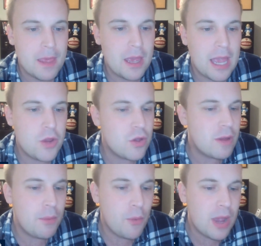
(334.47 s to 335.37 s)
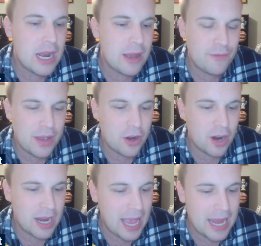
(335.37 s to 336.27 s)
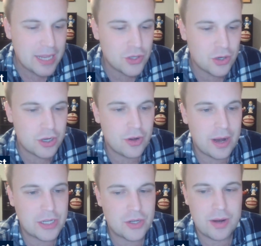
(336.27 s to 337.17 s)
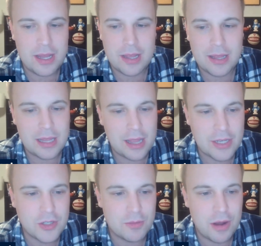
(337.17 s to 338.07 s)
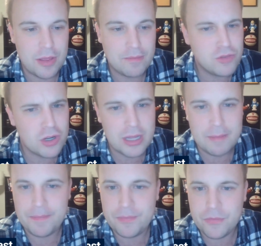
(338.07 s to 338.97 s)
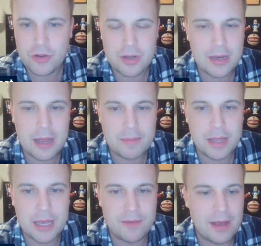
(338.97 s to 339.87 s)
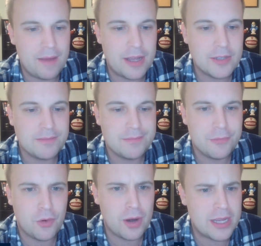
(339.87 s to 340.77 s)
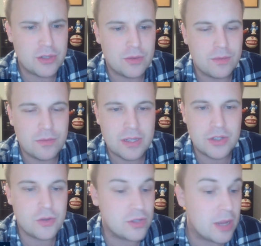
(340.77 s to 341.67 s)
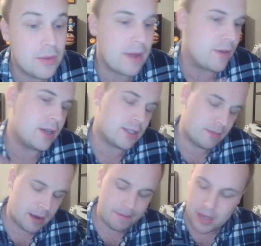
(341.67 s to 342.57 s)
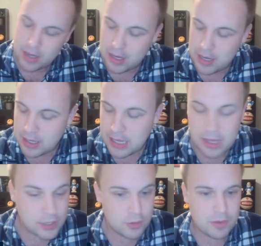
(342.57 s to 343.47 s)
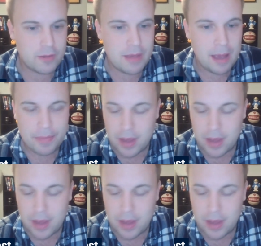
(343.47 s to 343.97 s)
And you can point a finger in any sort of direction, right? They lost some rhythm. Certainly, certainly not playing in five days, four days since Tuesday, whatever. Doesn't matter. They lost some rhythm. Yeah.